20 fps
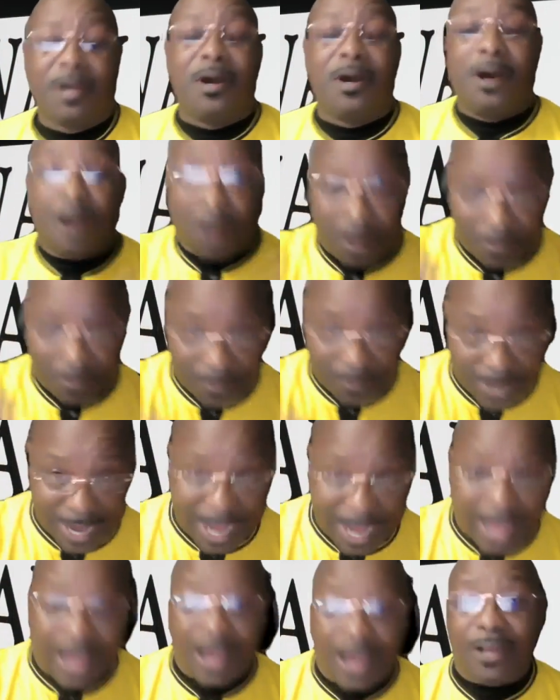of
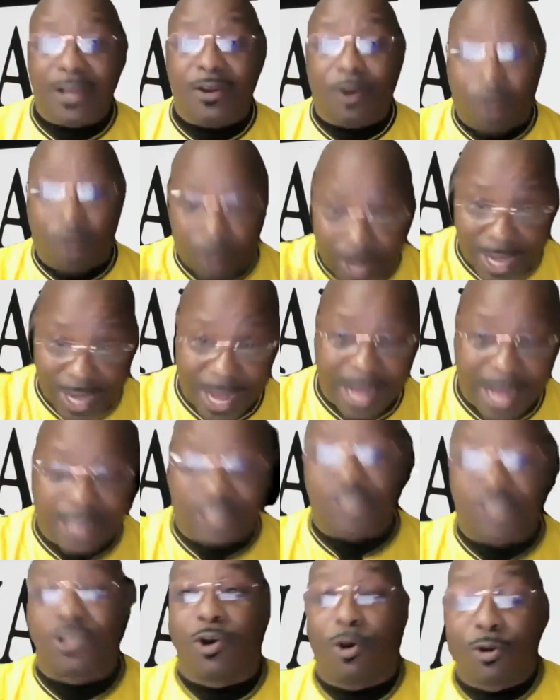God or
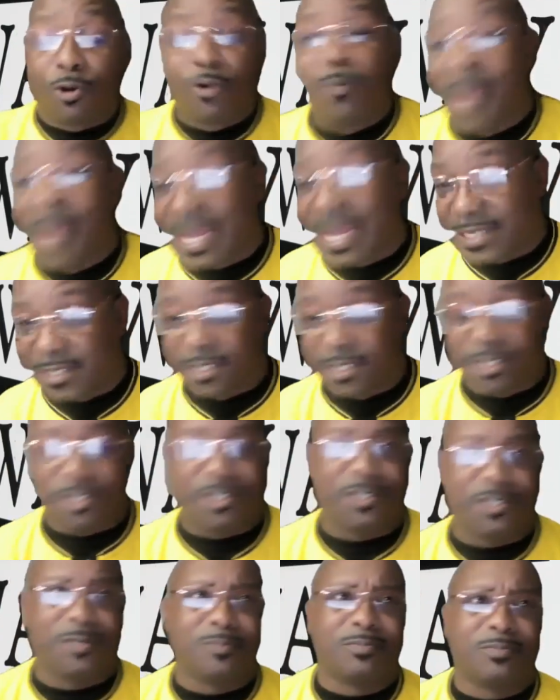God's total
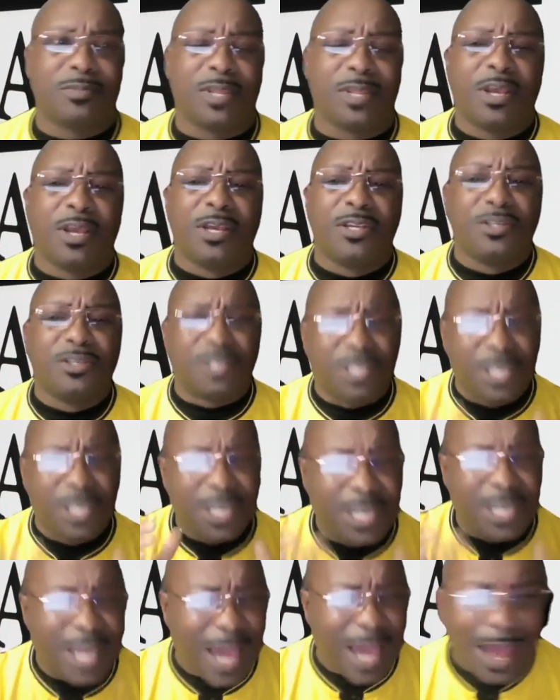message. You see,
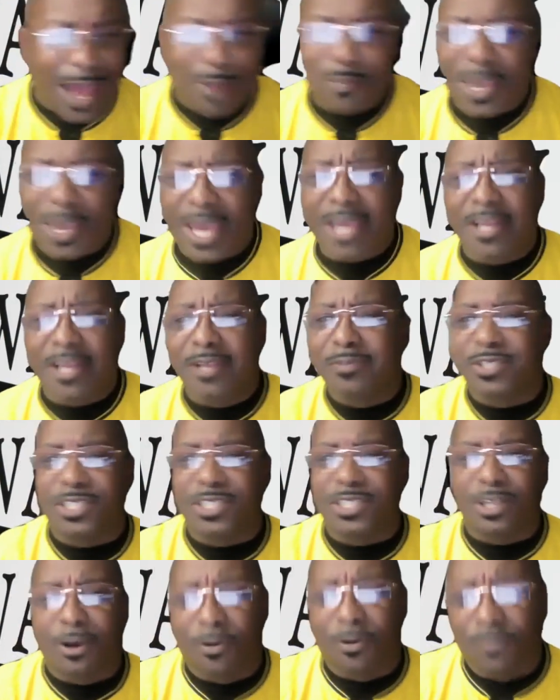God made
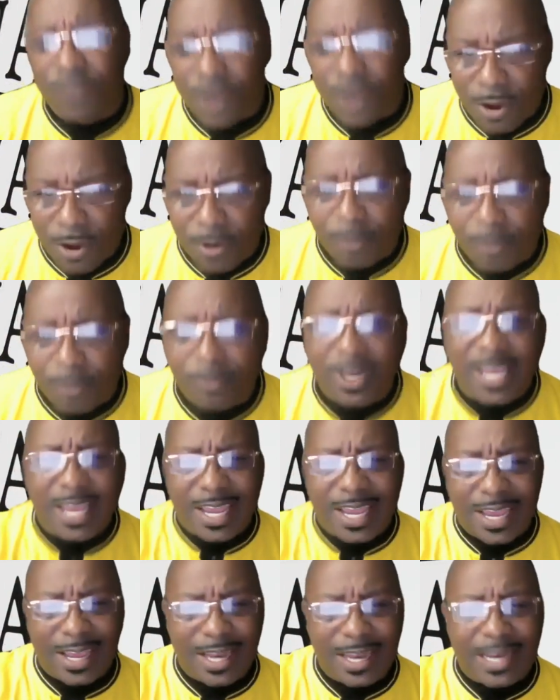himself known
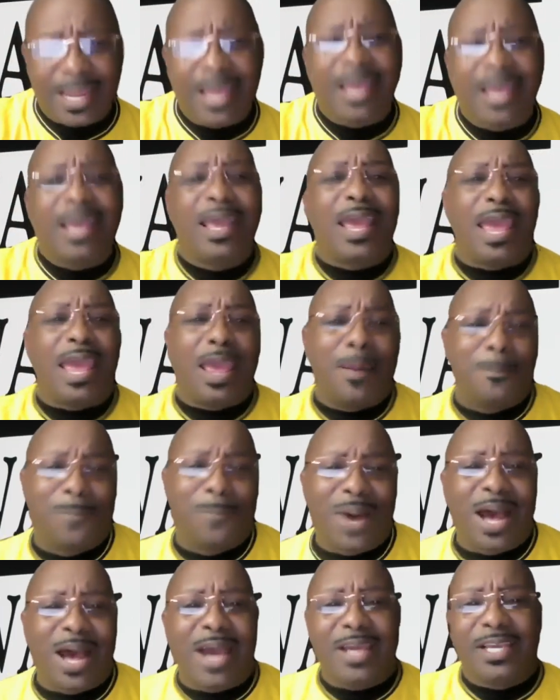in and
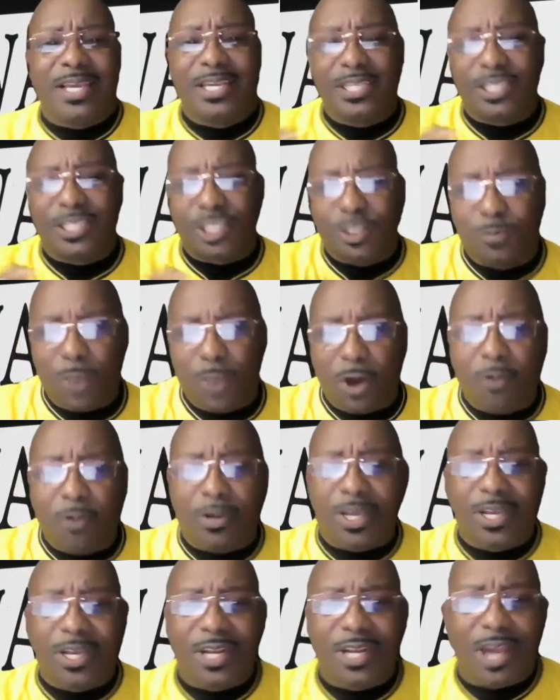by his
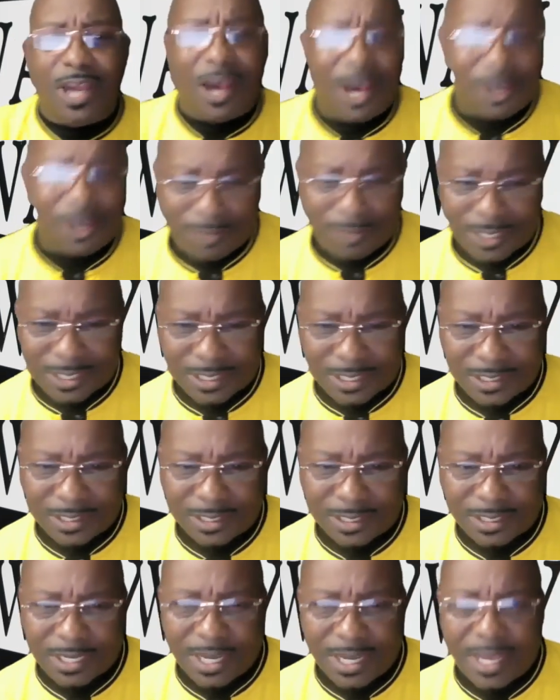spoken
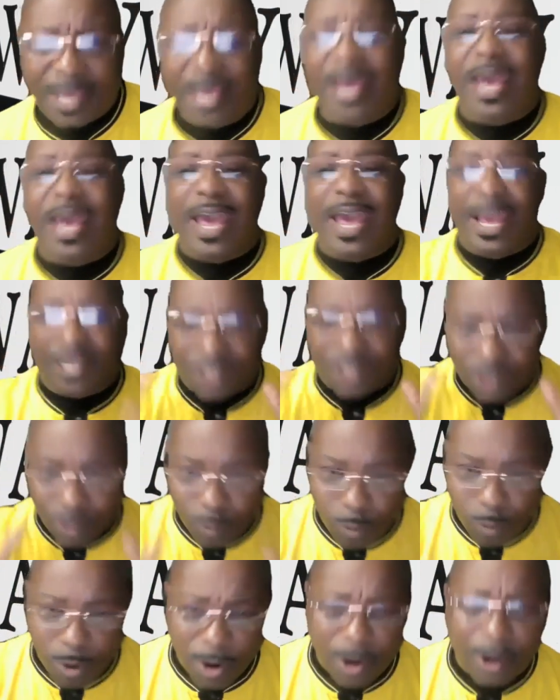utterances as the
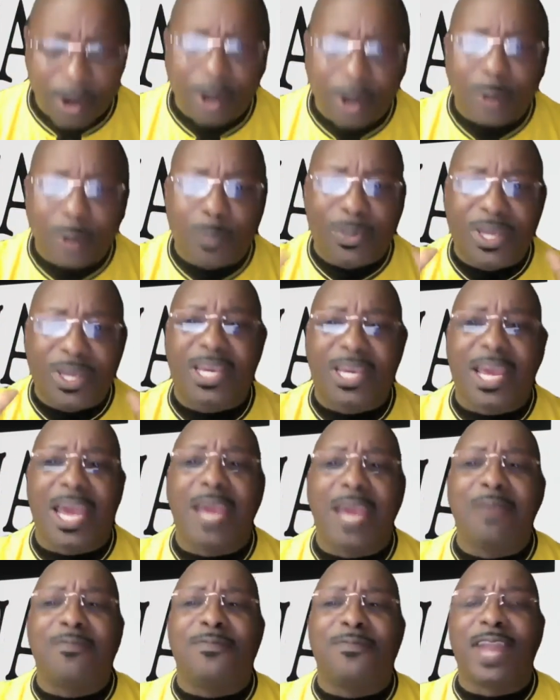word
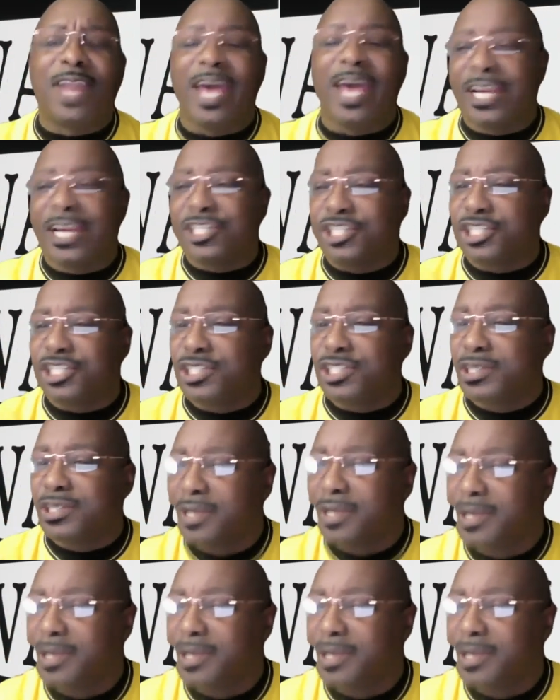became flesh